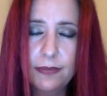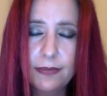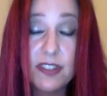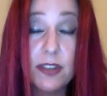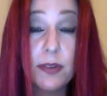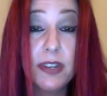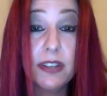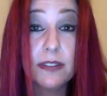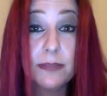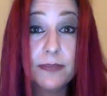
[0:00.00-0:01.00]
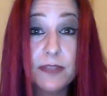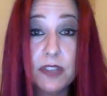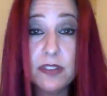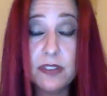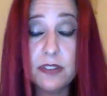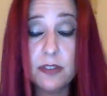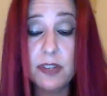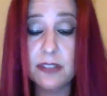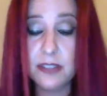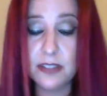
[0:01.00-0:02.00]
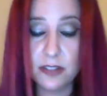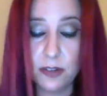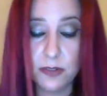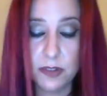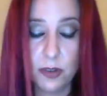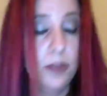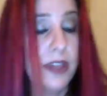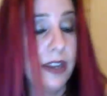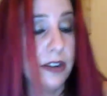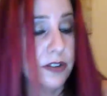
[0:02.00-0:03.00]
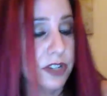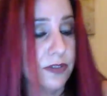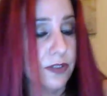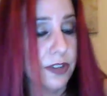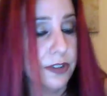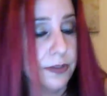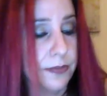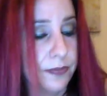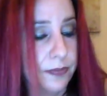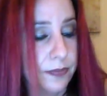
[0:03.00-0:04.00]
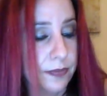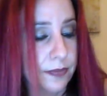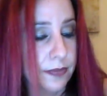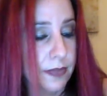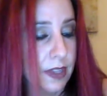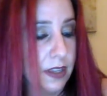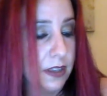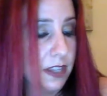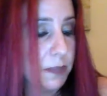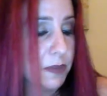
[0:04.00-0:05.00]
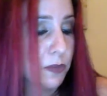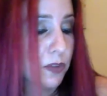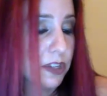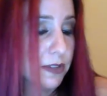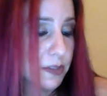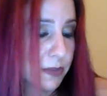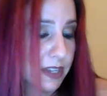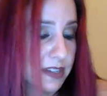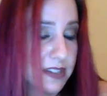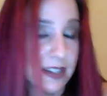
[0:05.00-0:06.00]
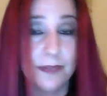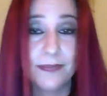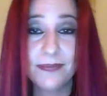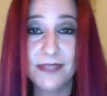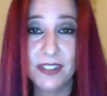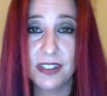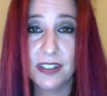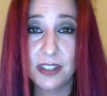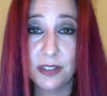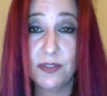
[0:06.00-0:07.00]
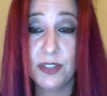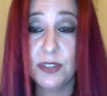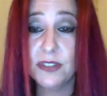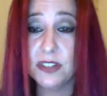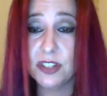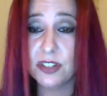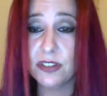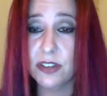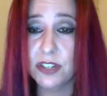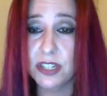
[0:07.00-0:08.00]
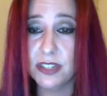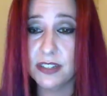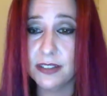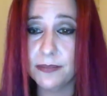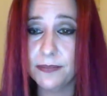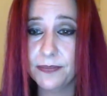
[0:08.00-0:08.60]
So it is. So it is that these stones hold that energy for you. Keep them with you as we meditate, and it'll infuse additional energy into them.